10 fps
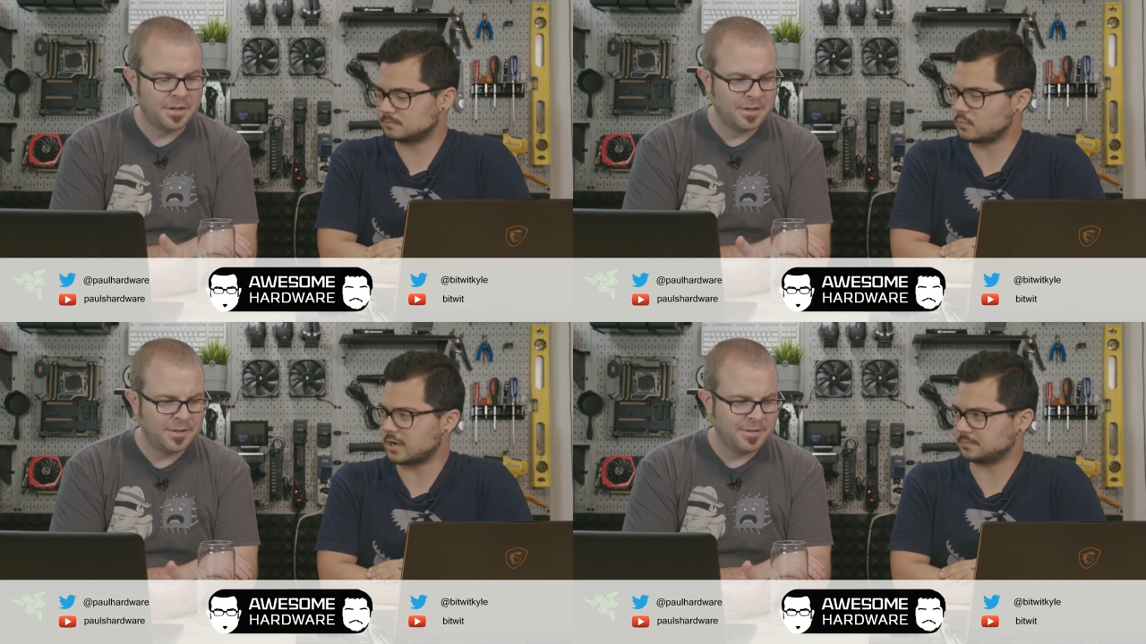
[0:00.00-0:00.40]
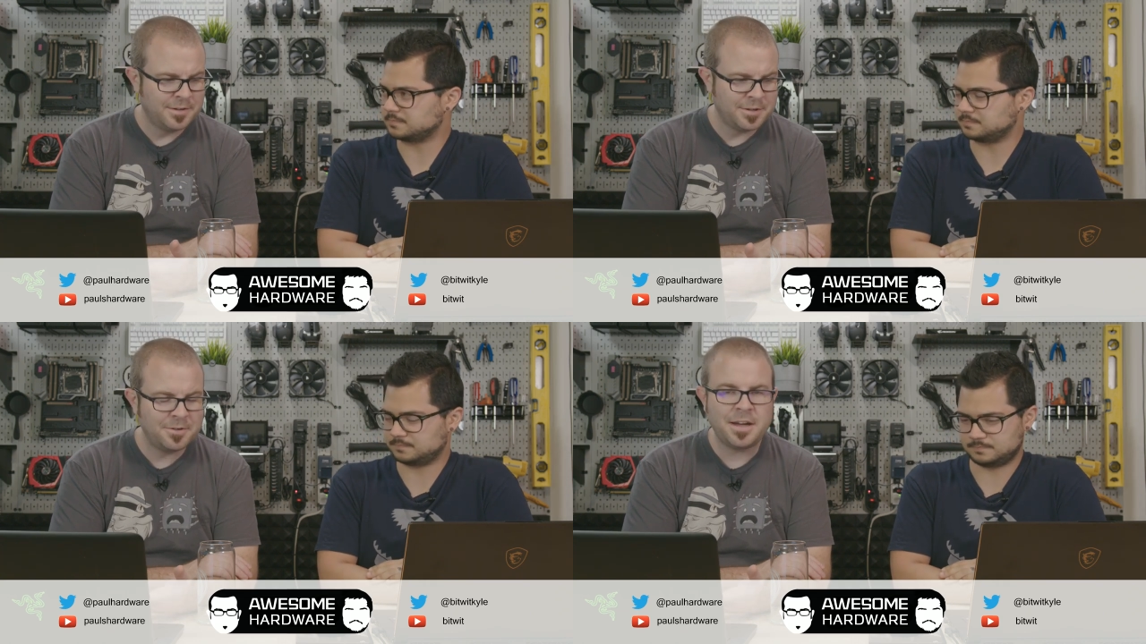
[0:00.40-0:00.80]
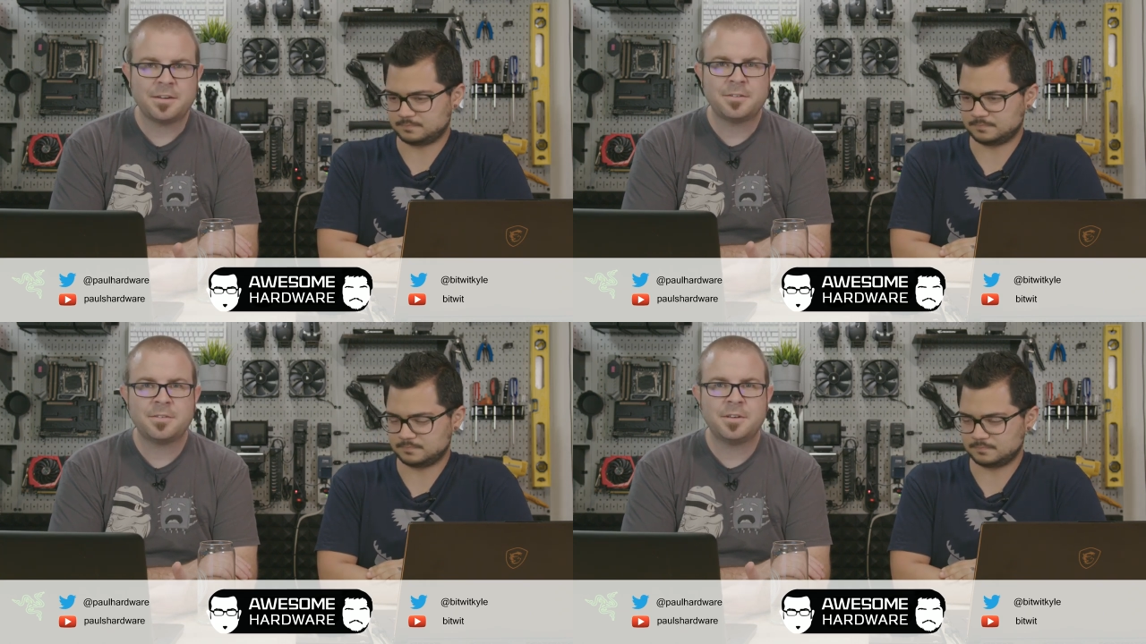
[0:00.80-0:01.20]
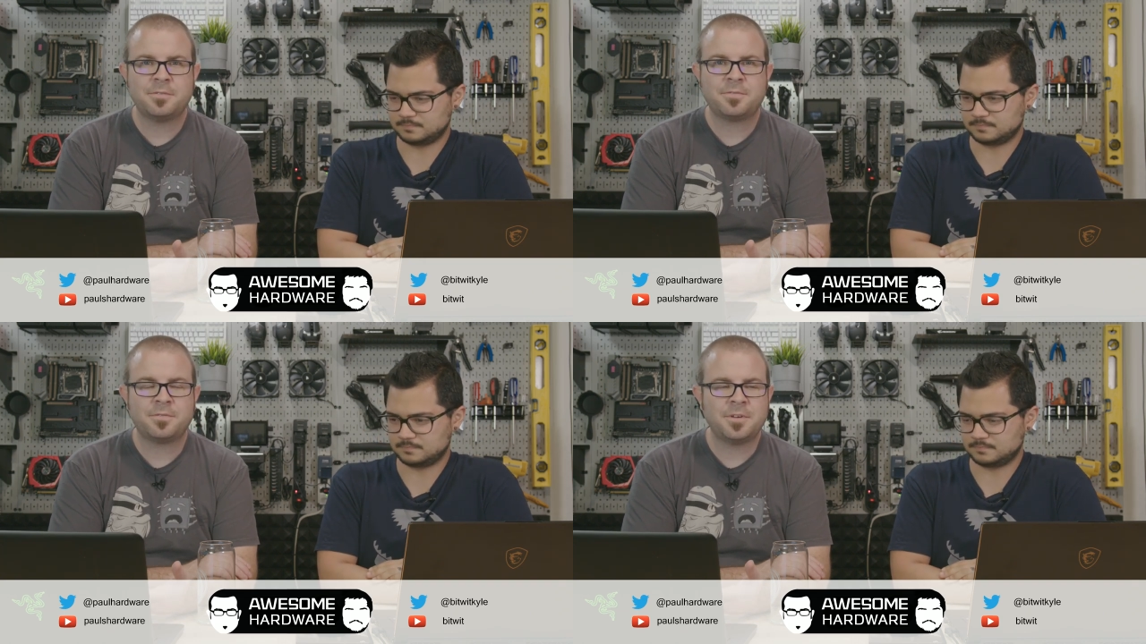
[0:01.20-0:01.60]
Speaker 1: Right. You're right.
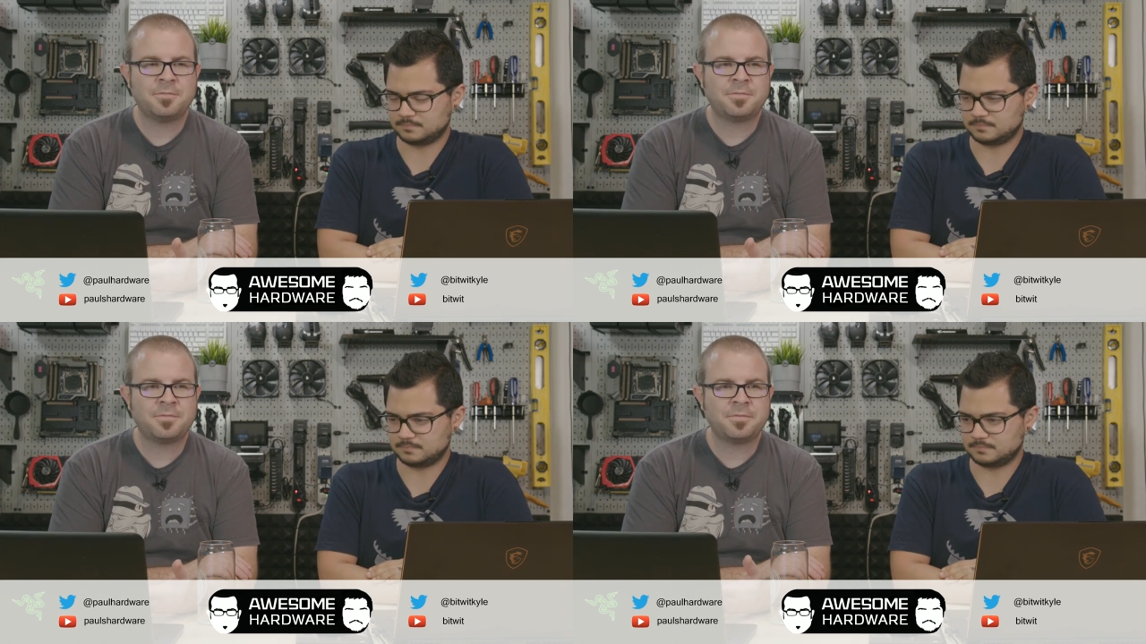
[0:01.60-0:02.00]
If if